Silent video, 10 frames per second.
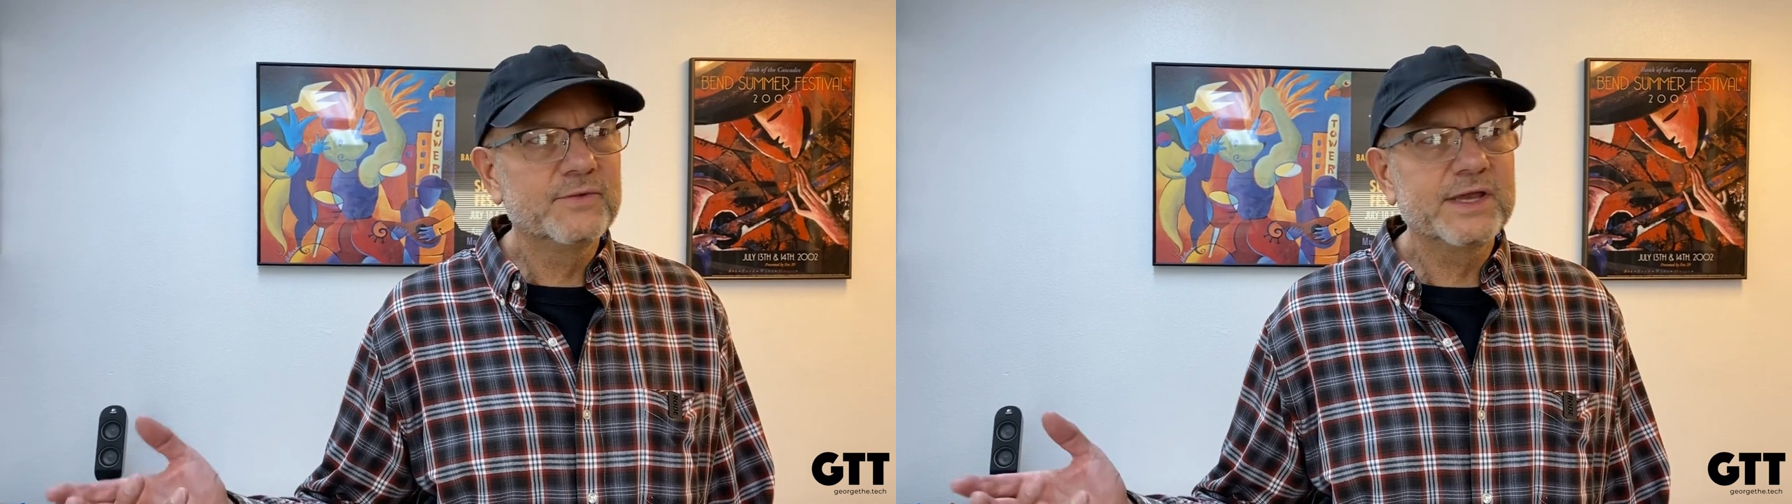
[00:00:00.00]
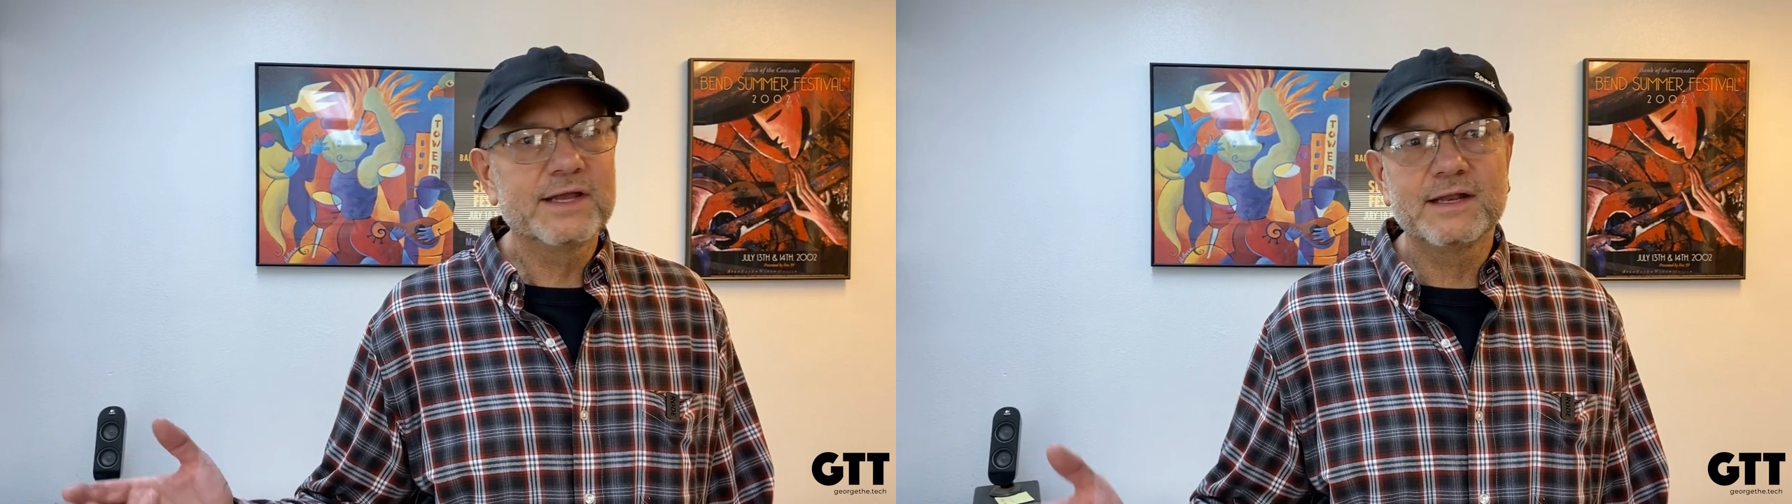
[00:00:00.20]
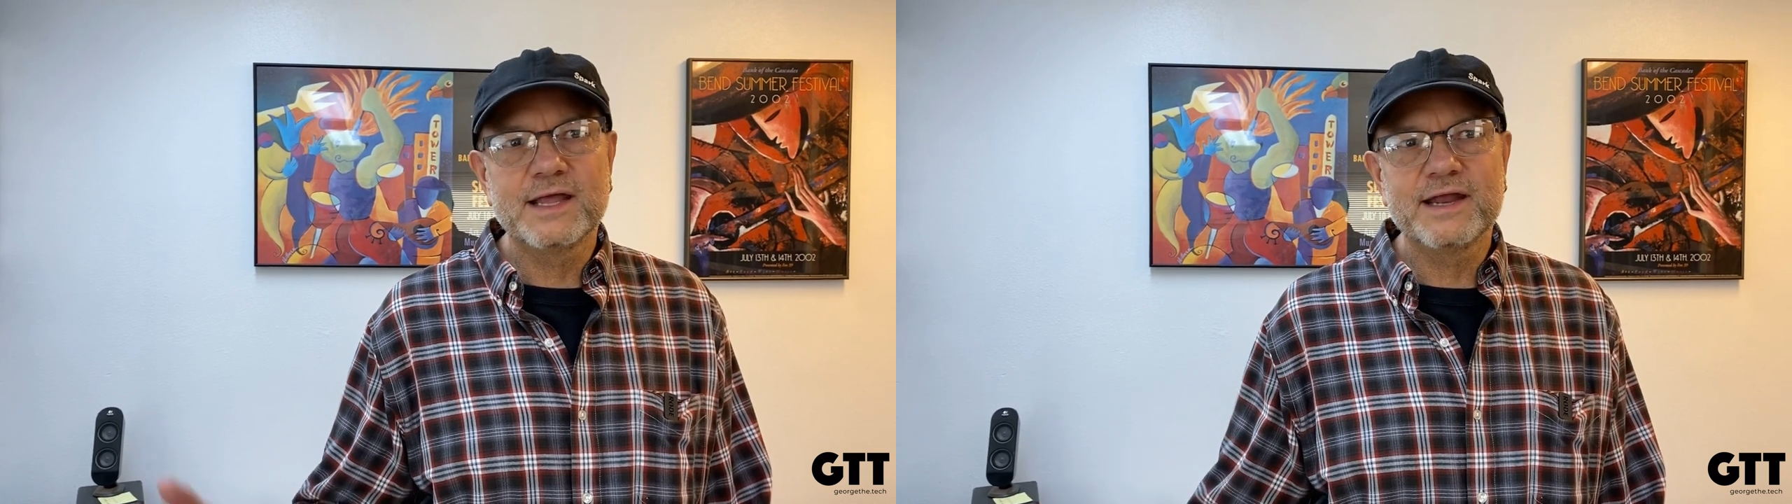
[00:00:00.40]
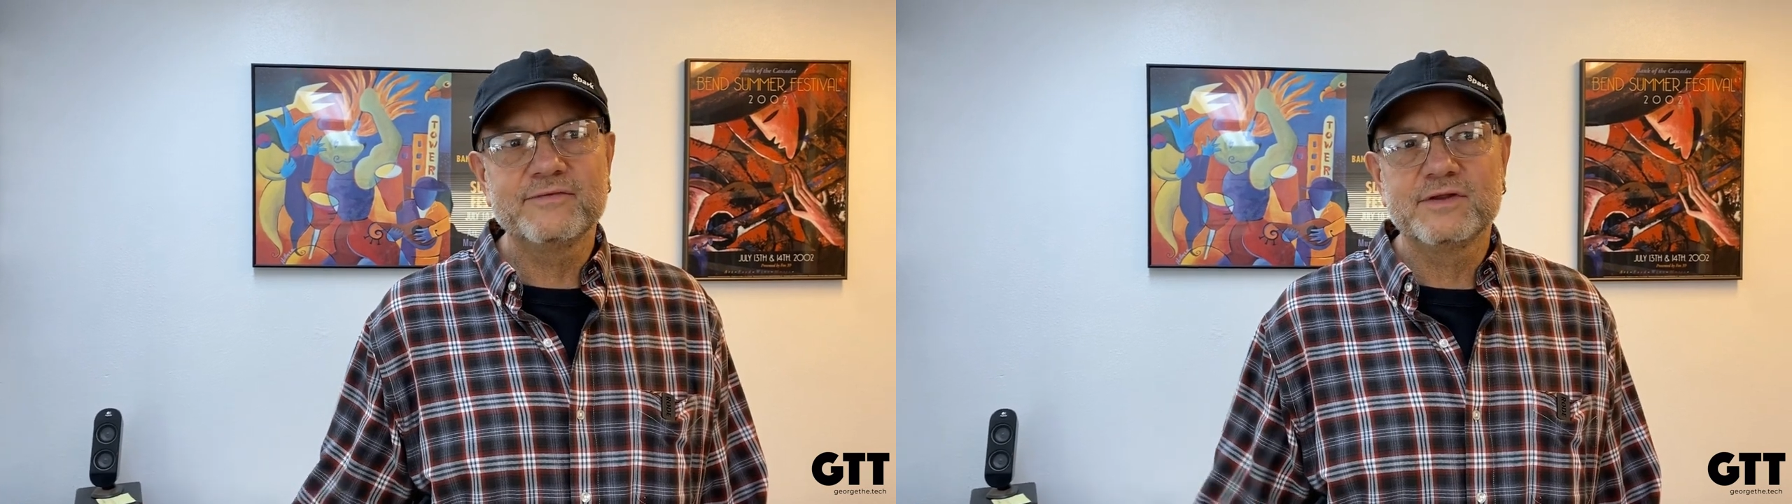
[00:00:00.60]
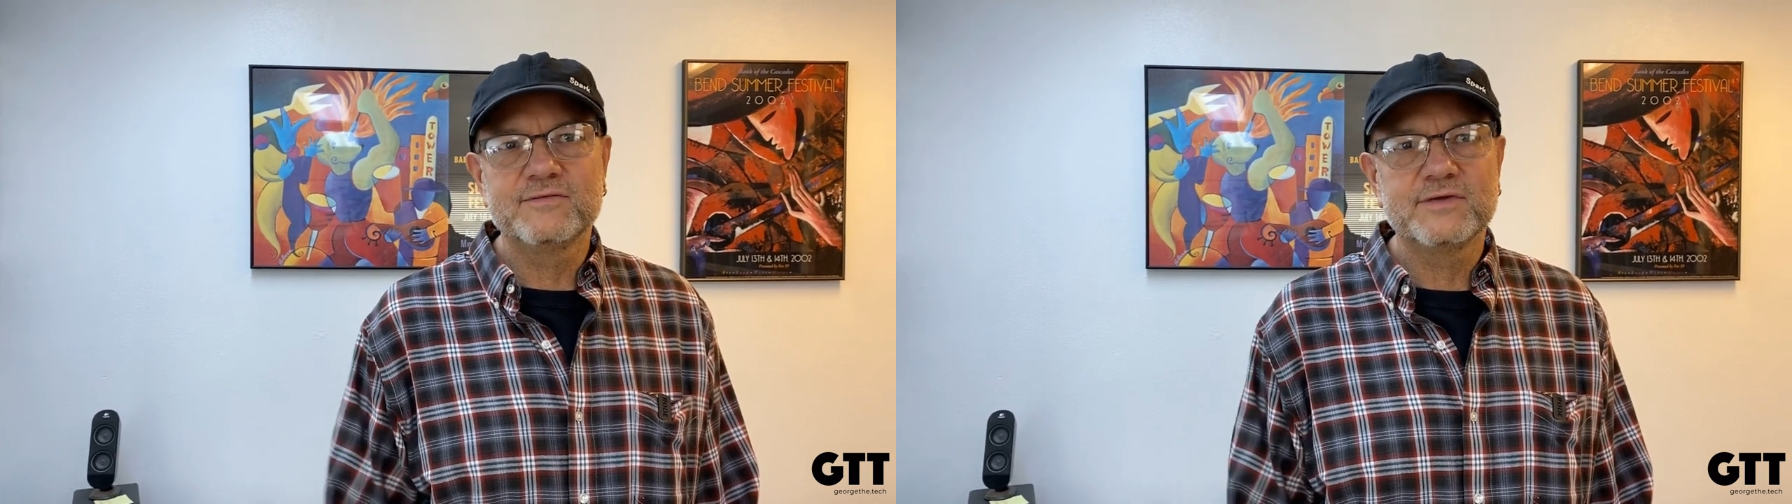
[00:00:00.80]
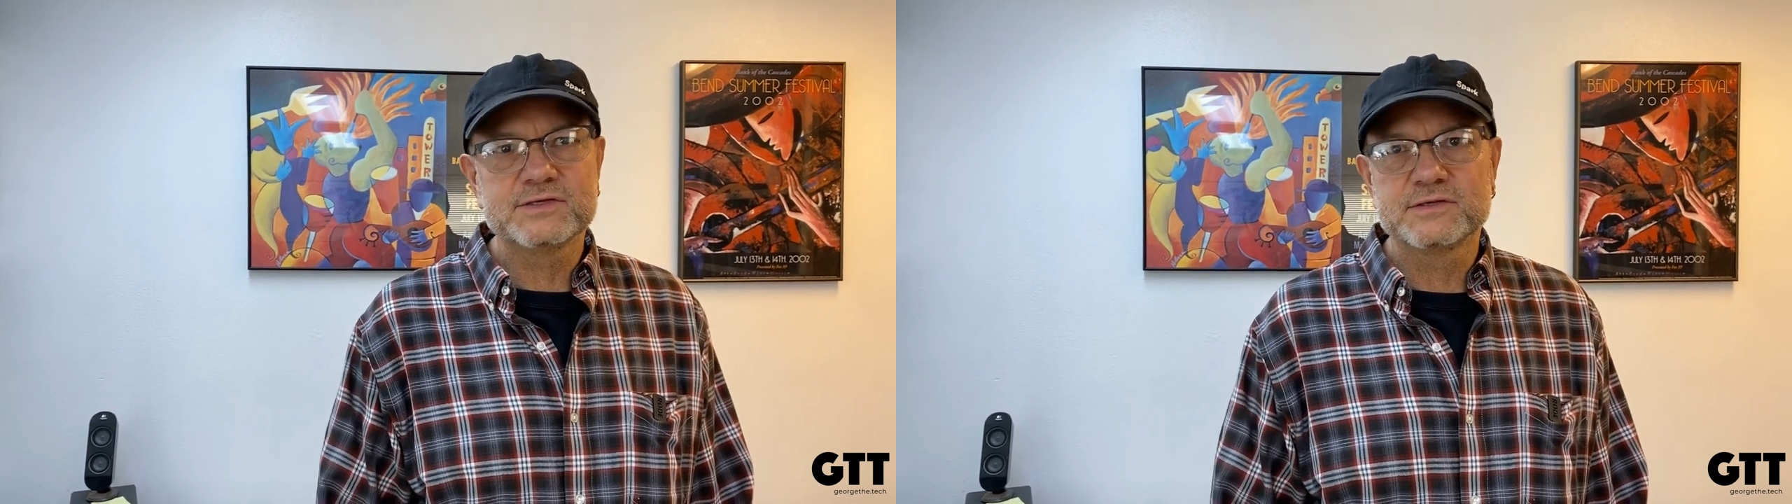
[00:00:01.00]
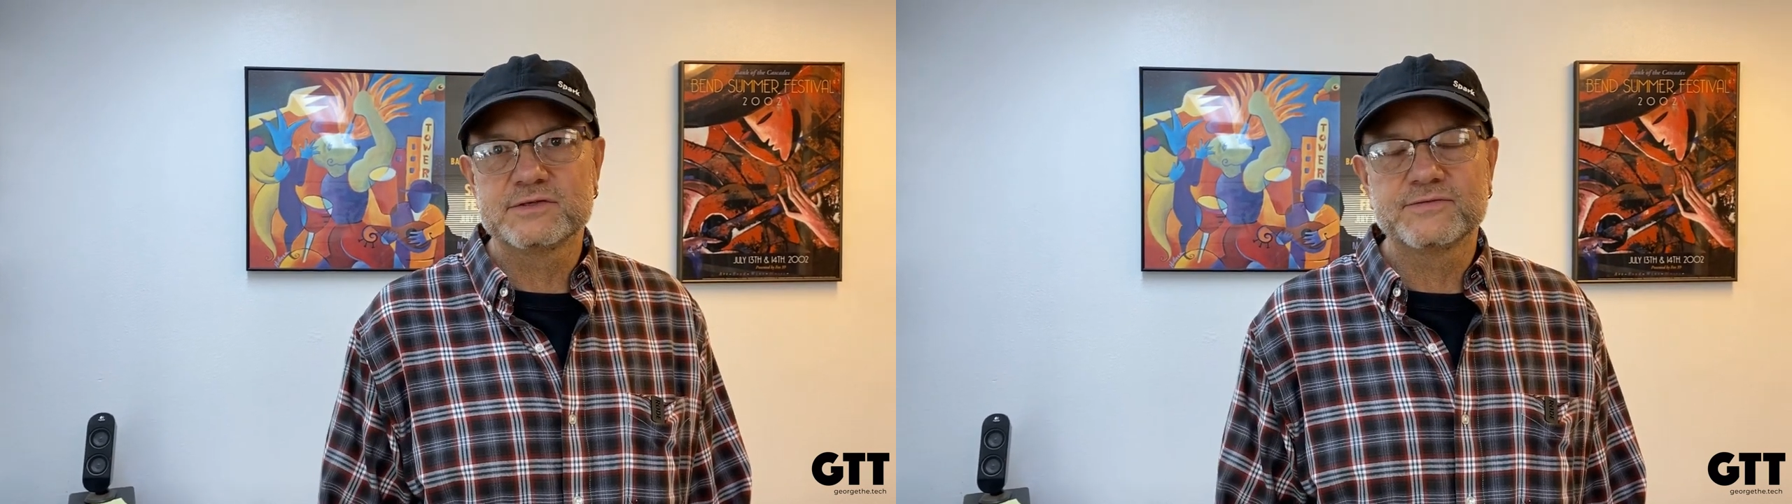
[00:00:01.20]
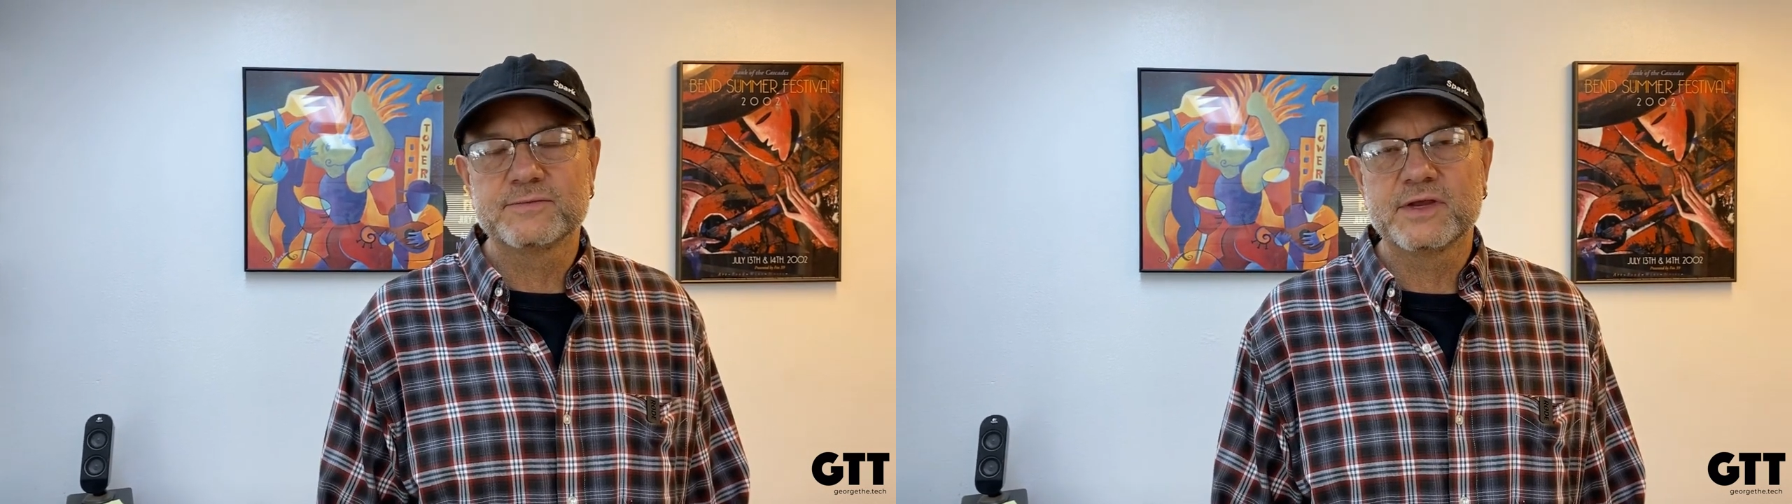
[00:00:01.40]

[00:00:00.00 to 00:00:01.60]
And we got a lot of innovation just from